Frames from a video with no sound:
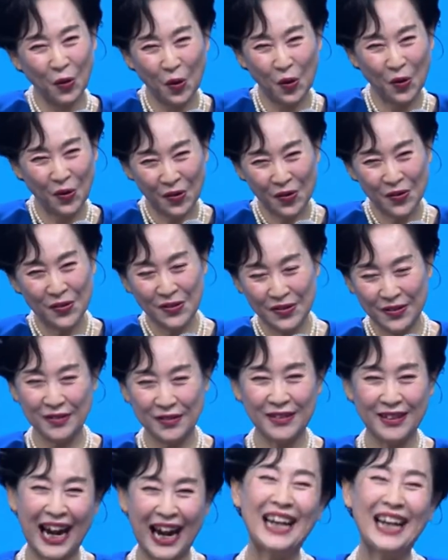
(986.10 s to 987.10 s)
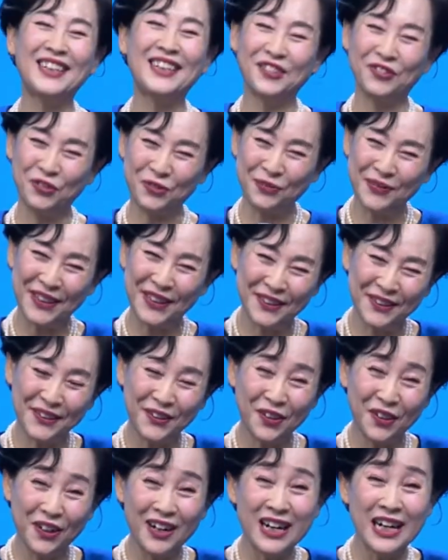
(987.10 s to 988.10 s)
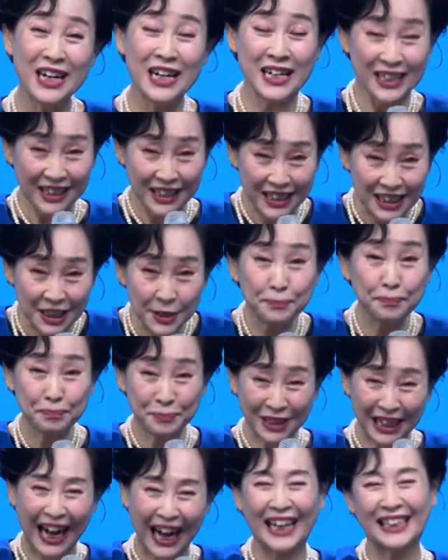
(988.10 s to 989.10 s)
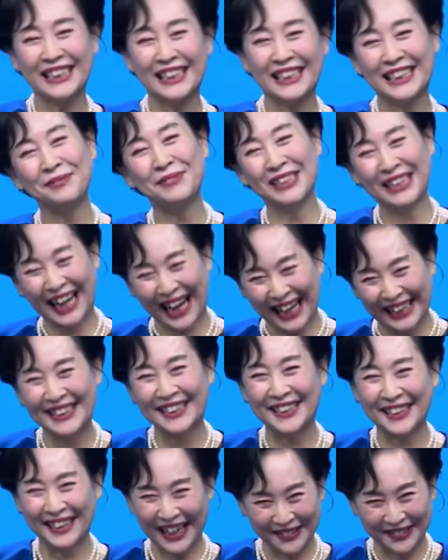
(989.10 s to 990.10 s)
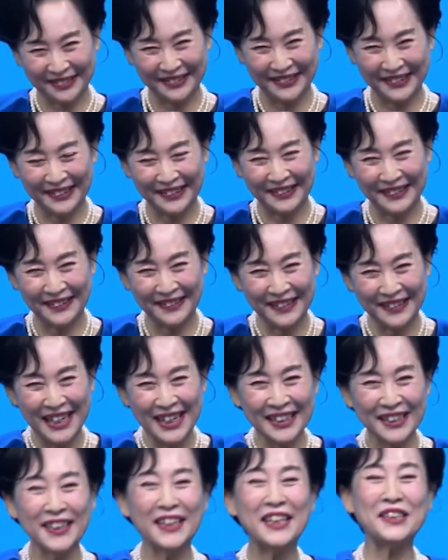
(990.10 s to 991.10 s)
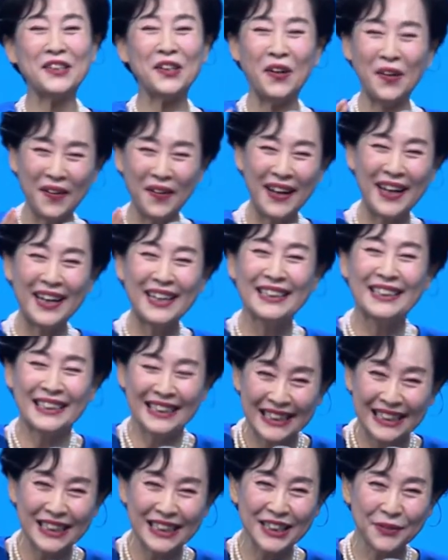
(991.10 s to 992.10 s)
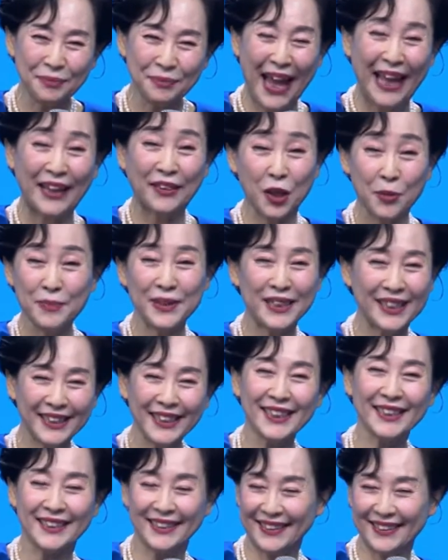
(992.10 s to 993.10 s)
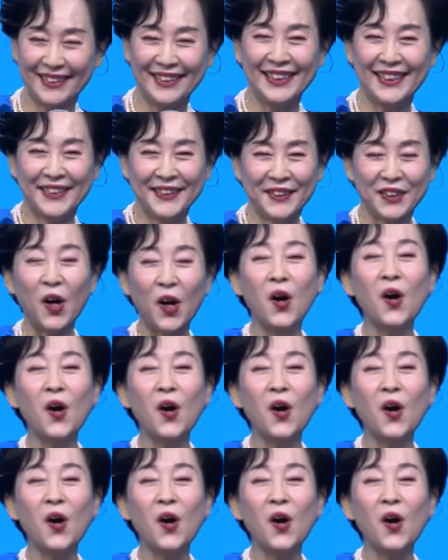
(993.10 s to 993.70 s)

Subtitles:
And we also spread the good news, the gospel, to other people. Then many people get interested in our company.